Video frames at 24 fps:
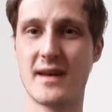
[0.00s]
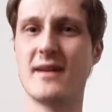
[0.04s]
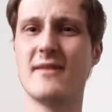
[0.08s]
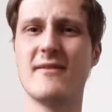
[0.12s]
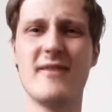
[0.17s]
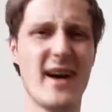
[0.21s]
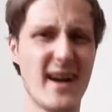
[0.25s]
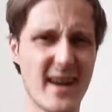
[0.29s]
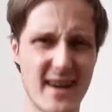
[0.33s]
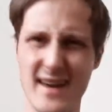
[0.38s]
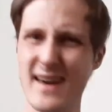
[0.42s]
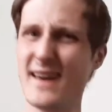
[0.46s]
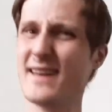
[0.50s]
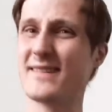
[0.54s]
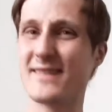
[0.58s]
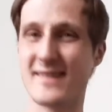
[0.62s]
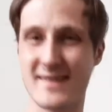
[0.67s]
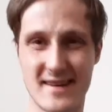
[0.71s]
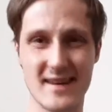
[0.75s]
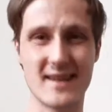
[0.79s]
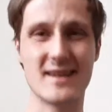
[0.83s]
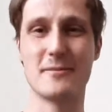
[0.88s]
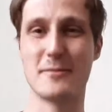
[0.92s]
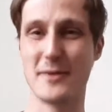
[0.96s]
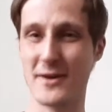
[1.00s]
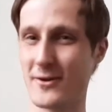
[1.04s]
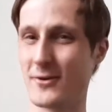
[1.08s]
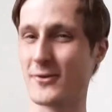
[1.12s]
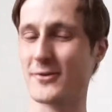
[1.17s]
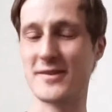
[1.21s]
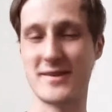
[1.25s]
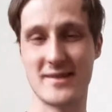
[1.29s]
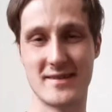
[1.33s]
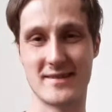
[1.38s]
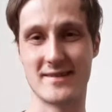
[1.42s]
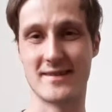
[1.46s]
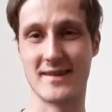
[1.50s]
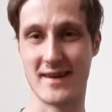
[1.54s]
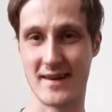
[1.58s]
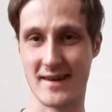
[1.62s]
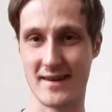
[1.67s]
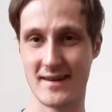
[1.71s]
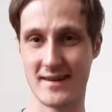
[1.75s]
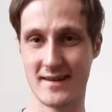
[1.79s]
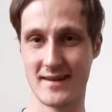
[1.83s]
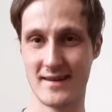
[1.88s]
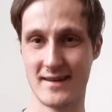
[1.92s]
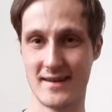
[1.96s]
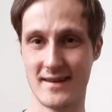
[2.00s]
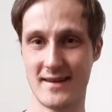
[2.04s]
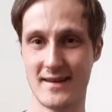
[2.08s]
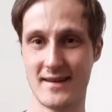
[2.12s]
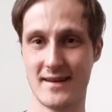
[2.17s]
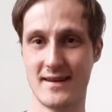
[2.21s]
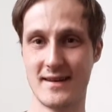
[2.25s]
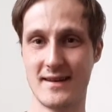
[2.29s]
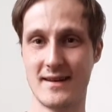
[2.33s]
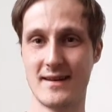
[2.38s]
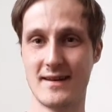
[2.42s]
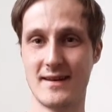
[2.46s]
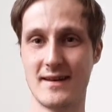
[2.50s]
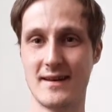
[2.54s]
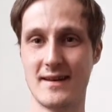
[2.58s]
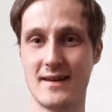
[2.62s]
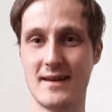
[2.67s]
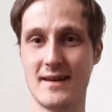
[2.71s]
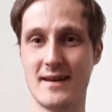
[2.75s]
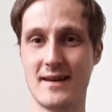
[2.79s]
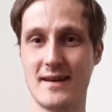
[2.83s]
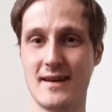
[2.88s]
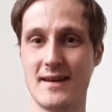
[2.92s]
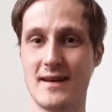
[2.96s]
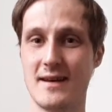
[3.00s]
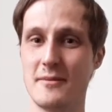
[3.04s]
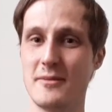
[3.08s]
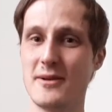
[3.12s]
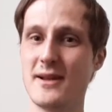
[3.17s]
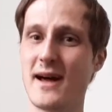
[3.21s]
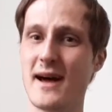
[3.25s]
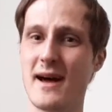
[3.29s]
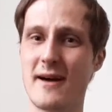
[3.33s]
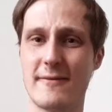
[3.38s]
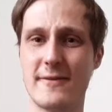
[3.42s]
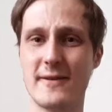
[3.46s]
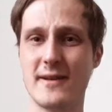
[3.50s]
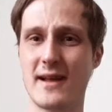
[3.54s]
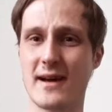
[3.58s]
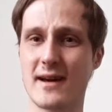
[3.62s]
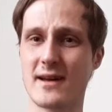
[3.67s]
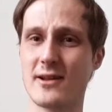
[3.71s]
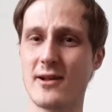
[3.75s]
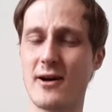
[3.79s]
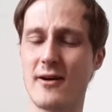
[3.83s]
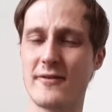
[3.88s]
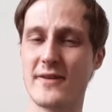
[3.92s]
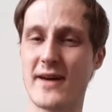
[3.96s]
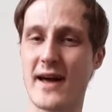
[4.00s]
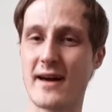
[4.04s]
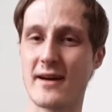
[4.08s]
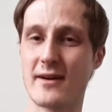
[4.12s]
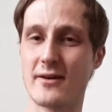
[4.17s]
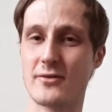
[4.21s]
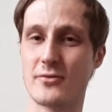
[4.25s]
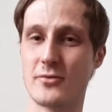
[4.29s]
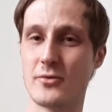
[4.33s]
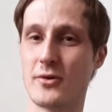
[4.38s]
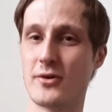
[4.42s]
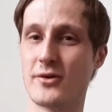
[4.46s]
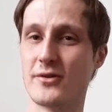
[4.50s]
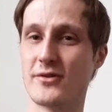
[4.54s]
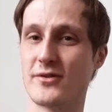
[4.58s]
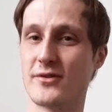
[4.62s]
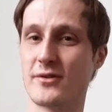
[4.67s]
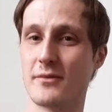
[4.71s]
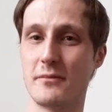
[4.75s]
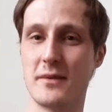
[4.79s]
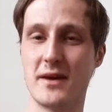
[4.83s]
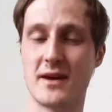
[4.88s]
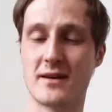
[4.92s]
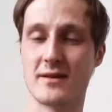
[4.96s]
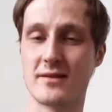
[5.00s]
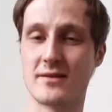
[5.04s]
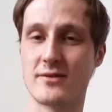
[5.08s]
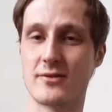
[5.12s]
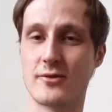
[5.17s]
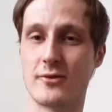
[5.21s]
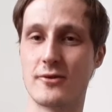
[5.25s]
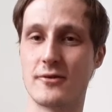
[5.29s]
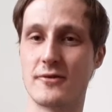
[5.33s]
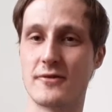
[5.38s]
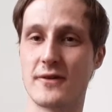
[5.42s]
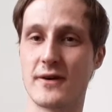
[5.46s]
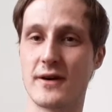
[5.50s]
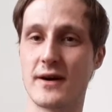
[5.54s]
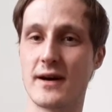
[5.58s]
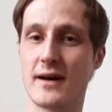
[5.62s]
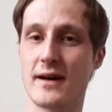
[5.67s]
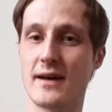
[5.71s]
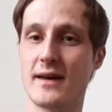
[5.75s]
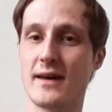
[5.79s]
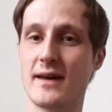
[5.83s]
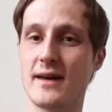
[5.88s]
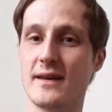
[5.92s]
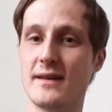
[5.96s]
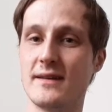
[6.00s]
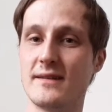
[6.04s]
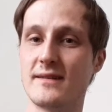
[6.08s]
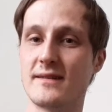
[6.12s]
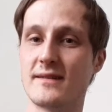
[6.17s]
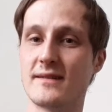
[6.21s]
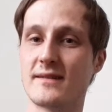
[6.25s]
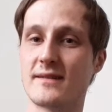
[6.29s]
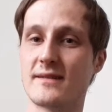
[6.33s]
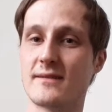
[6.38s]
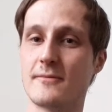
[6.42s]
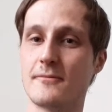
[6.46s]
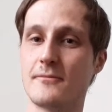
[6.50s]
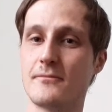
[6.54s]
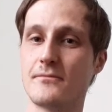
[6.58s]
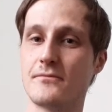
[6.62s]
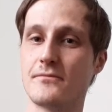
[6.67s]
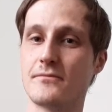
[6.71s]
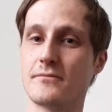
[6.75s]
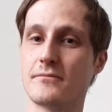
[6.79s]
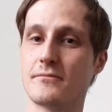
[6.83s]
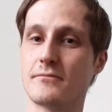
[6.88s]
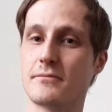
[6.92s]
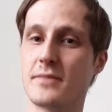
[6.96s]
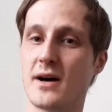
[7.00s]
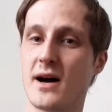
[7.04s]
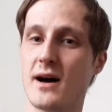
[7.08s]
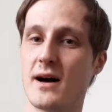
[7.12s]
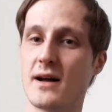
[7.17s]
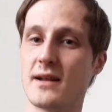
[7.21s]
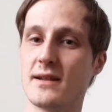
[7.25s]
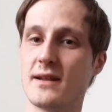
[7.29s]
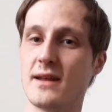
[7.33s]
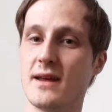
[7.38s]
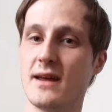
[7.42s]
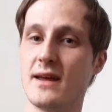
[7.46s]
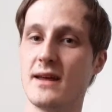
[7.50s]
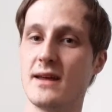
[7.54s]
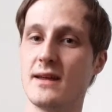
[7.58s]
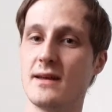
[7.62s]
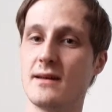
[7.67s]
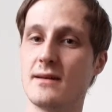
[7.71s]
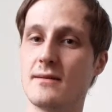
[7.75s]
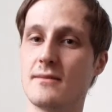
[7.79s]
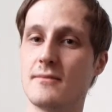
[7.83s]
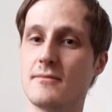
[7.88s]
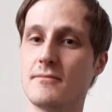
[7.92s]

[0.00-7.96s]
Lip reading: that kid's gonna be autistic. But I feel like a lot of the anger towards Mika Stauffer is mostly